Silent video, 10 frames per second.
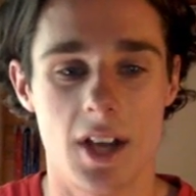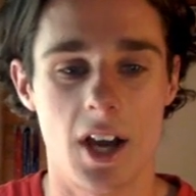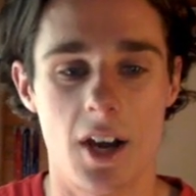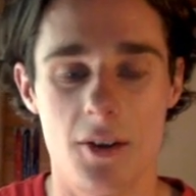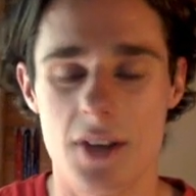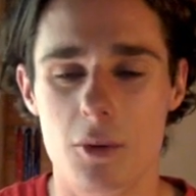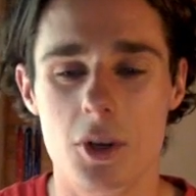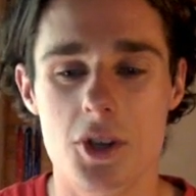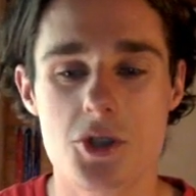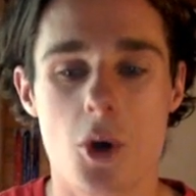yeah,
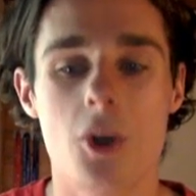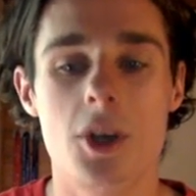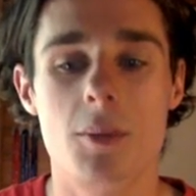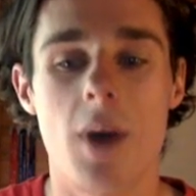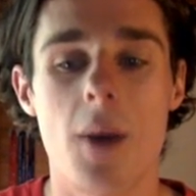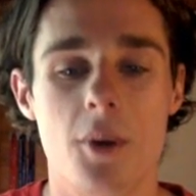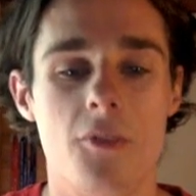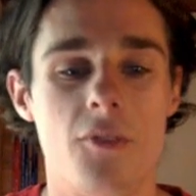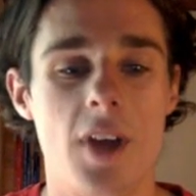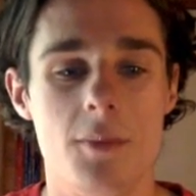really talking him up a
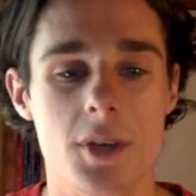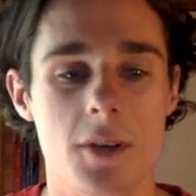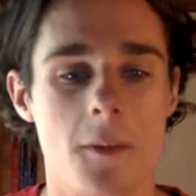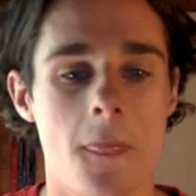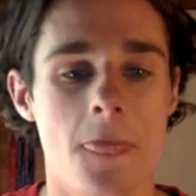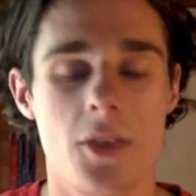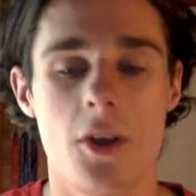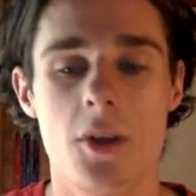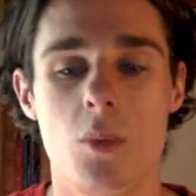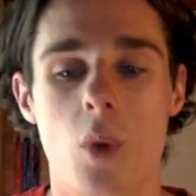fair bit. The
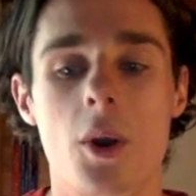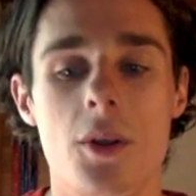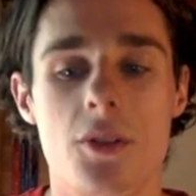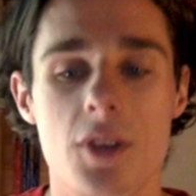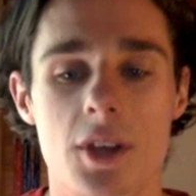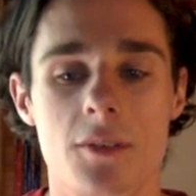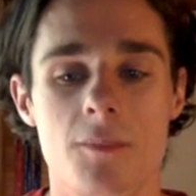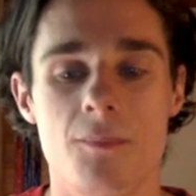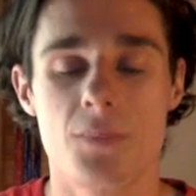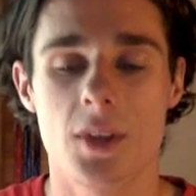only worrying thing,
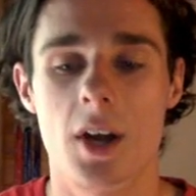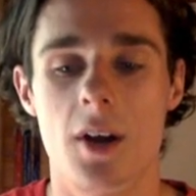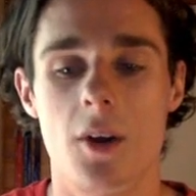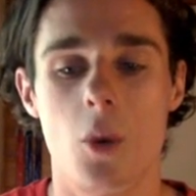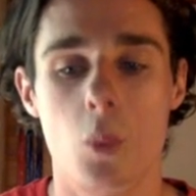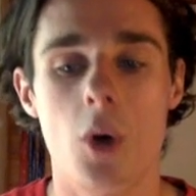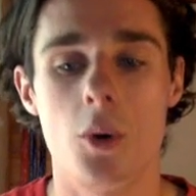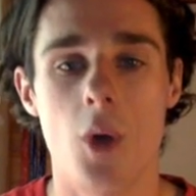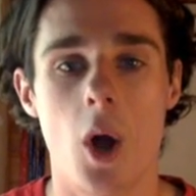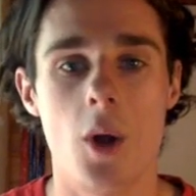we all
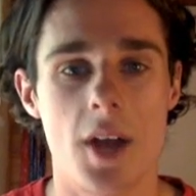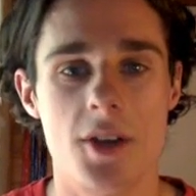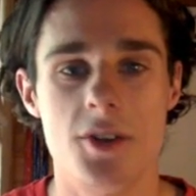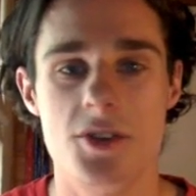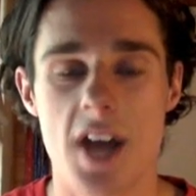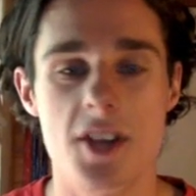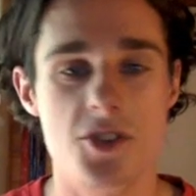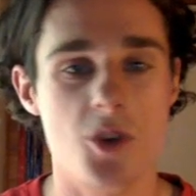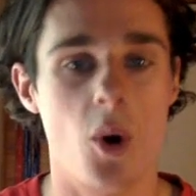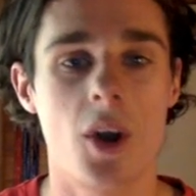know that Dane
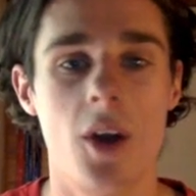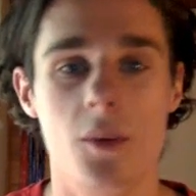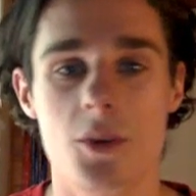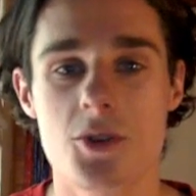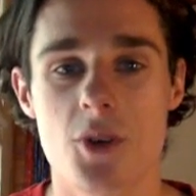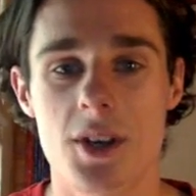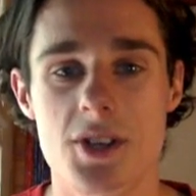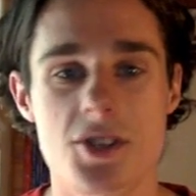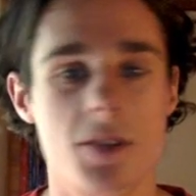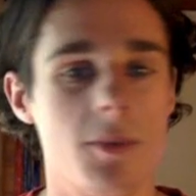Zorko looks like
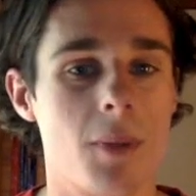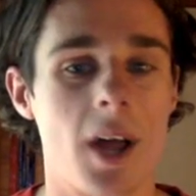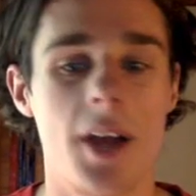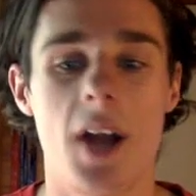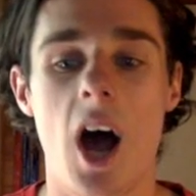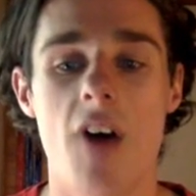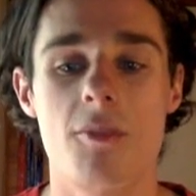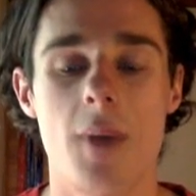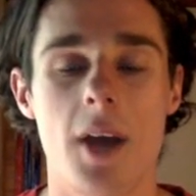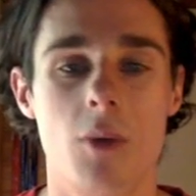he's going to be playing a
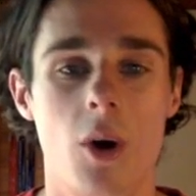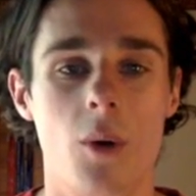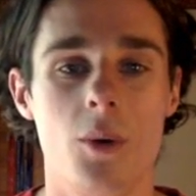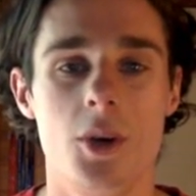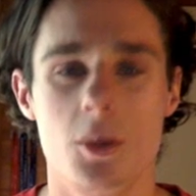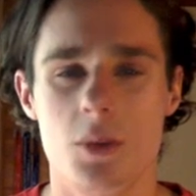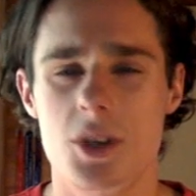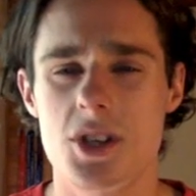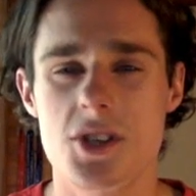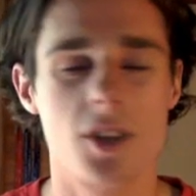halfback role,
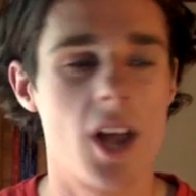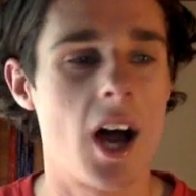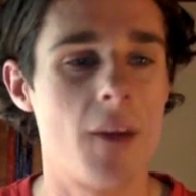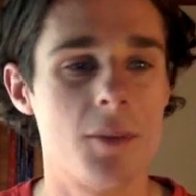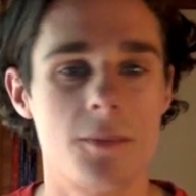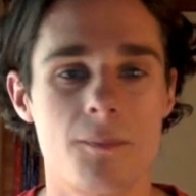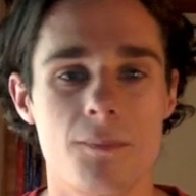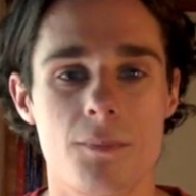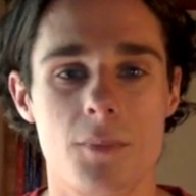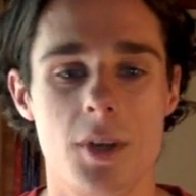which is alarming,
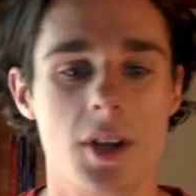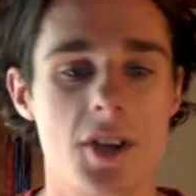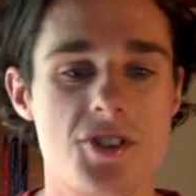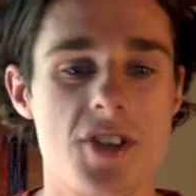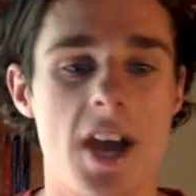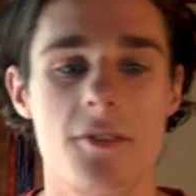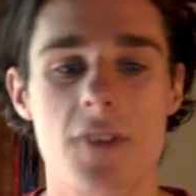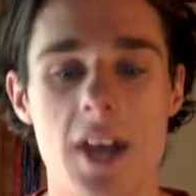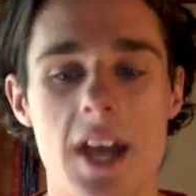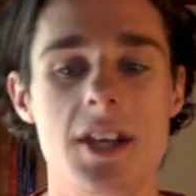but it's out of
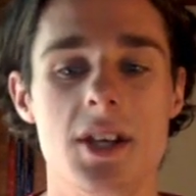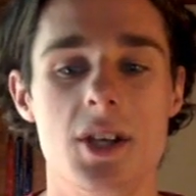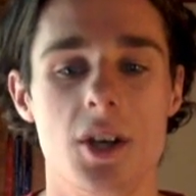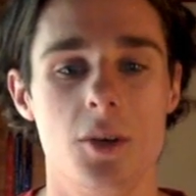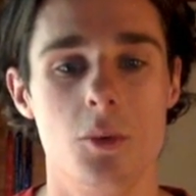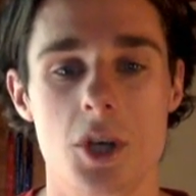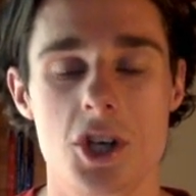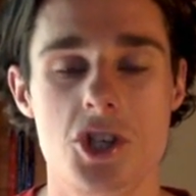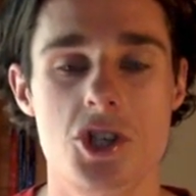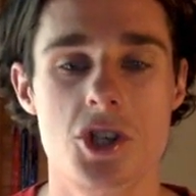he and
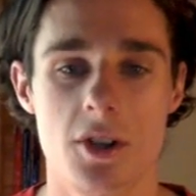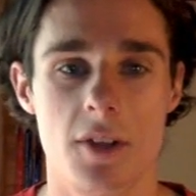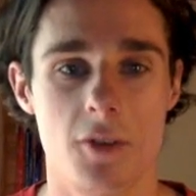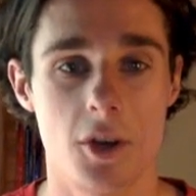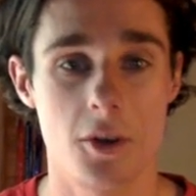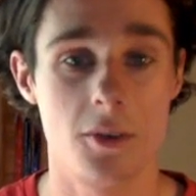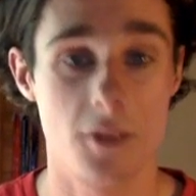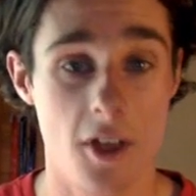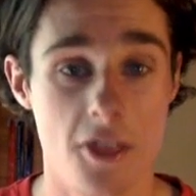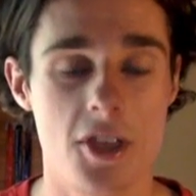Rich. They've got
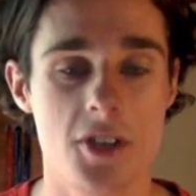a thick